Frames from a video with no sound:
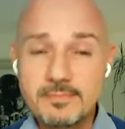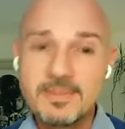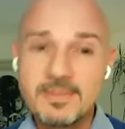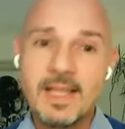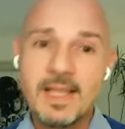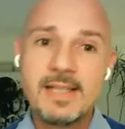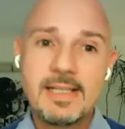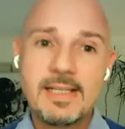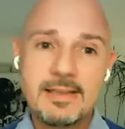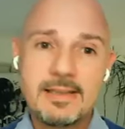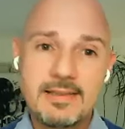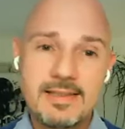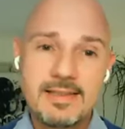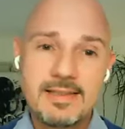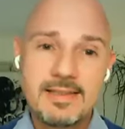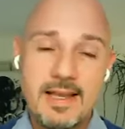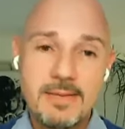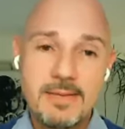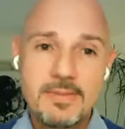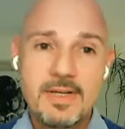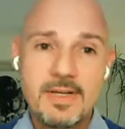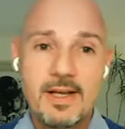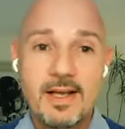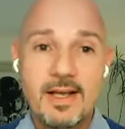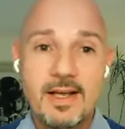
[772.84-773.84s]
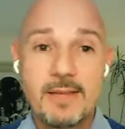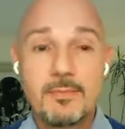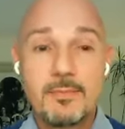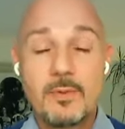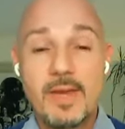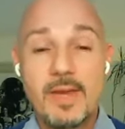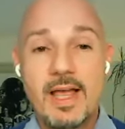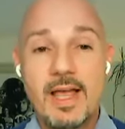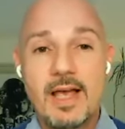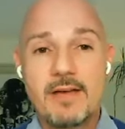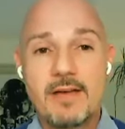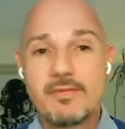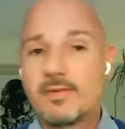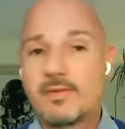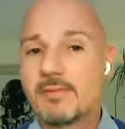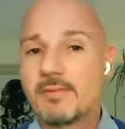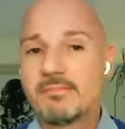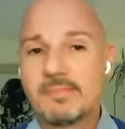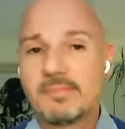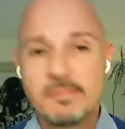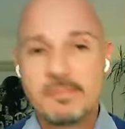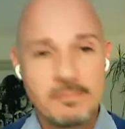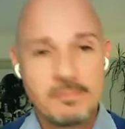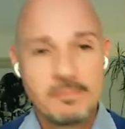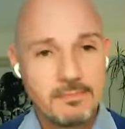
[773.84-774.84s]
and at the same time we have
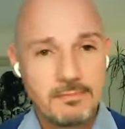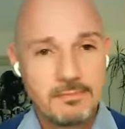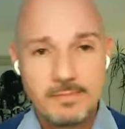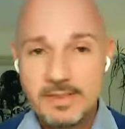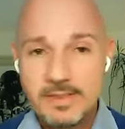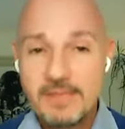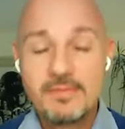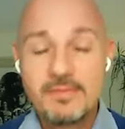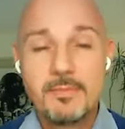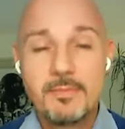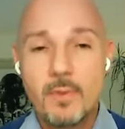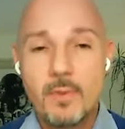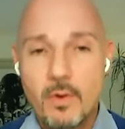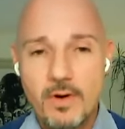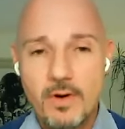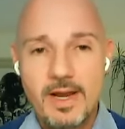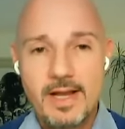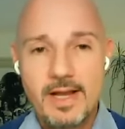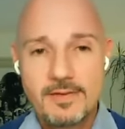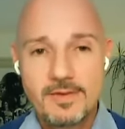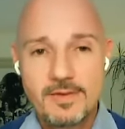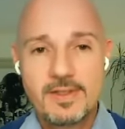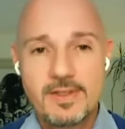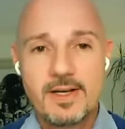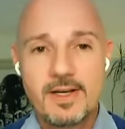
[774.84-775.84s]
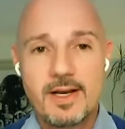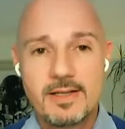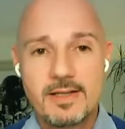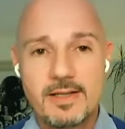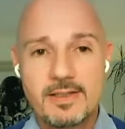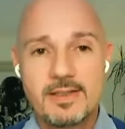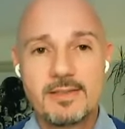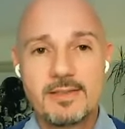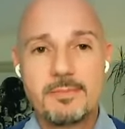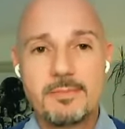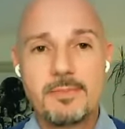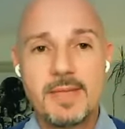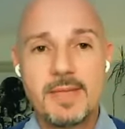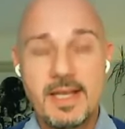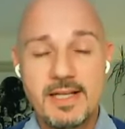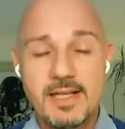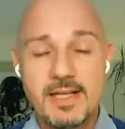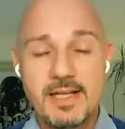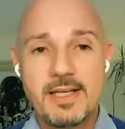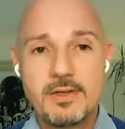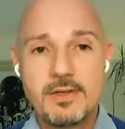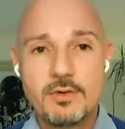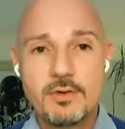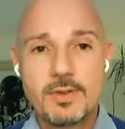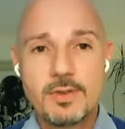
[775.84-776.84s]
even more advertisers
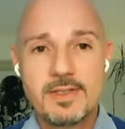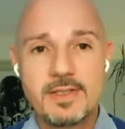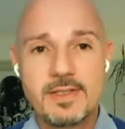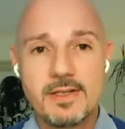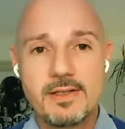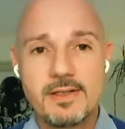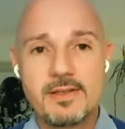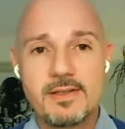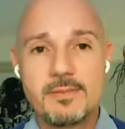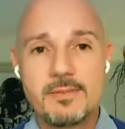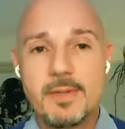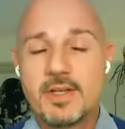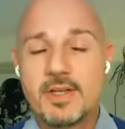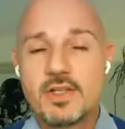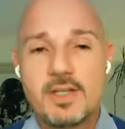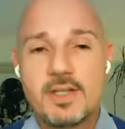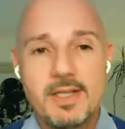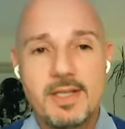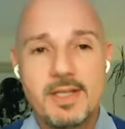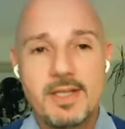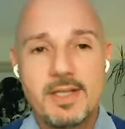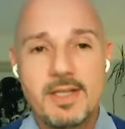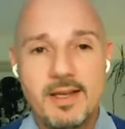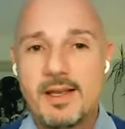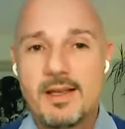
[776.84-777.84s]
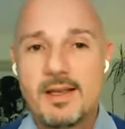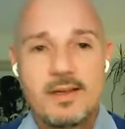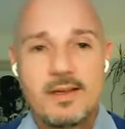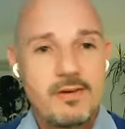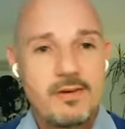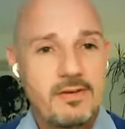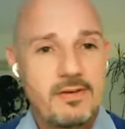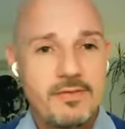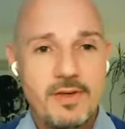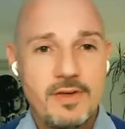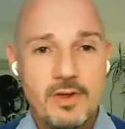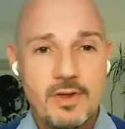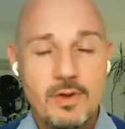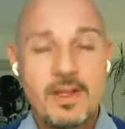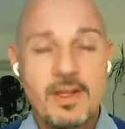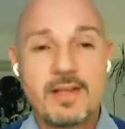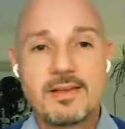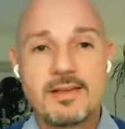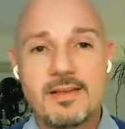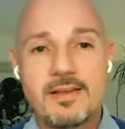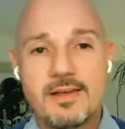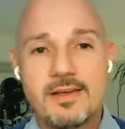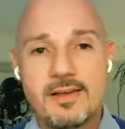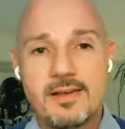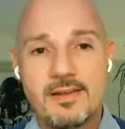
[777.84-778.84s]
getting interested, especially if you look
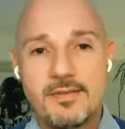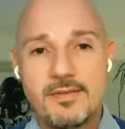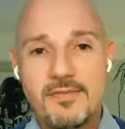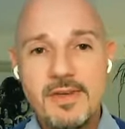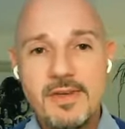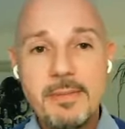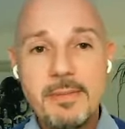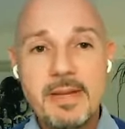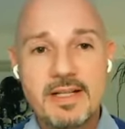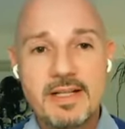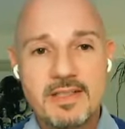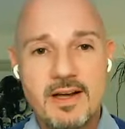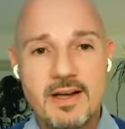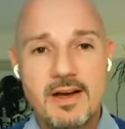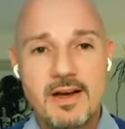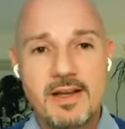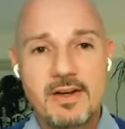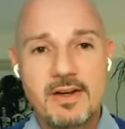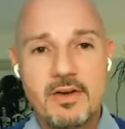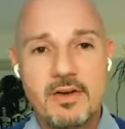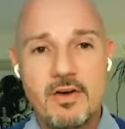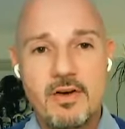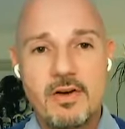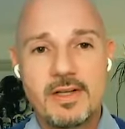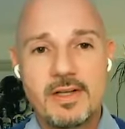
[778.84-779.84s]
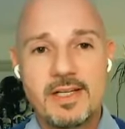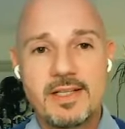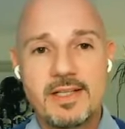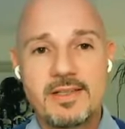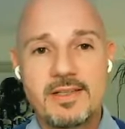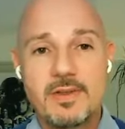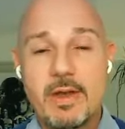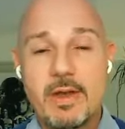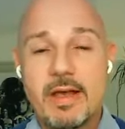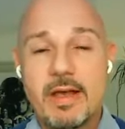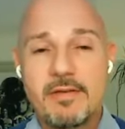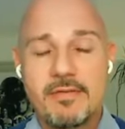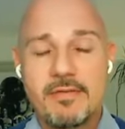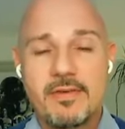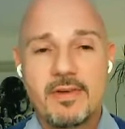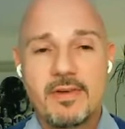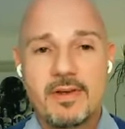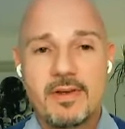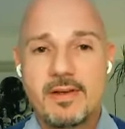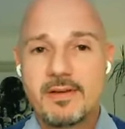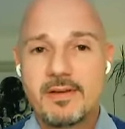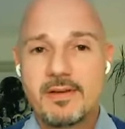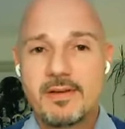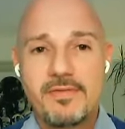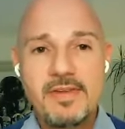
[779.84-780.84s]
at the female target audience. You
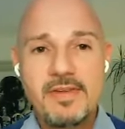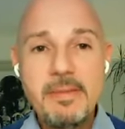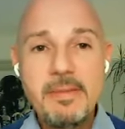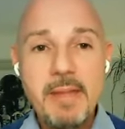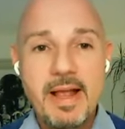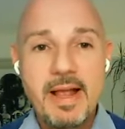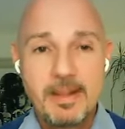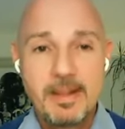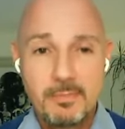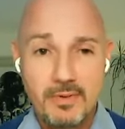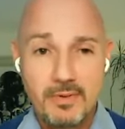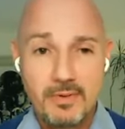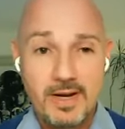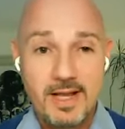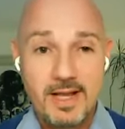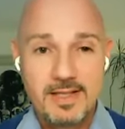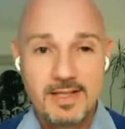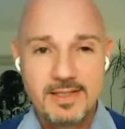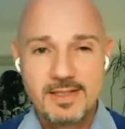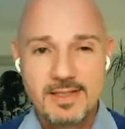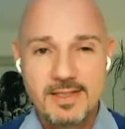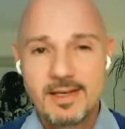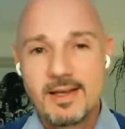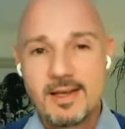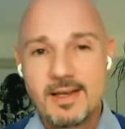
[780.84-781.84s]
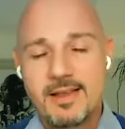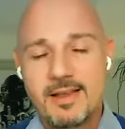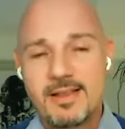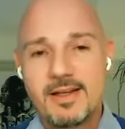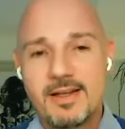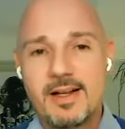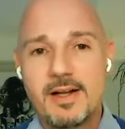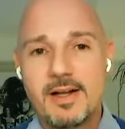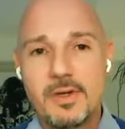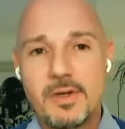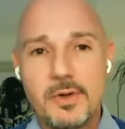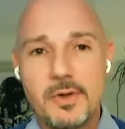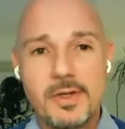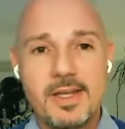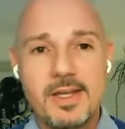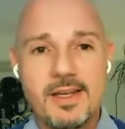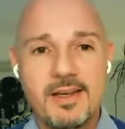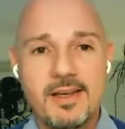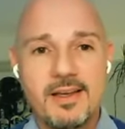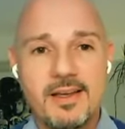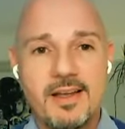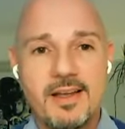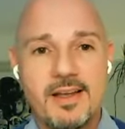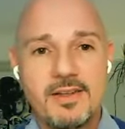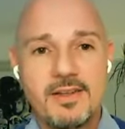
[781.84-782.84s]
have female brands that are
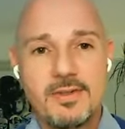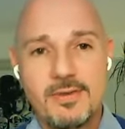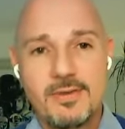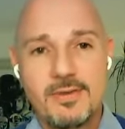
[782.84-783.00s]
looking to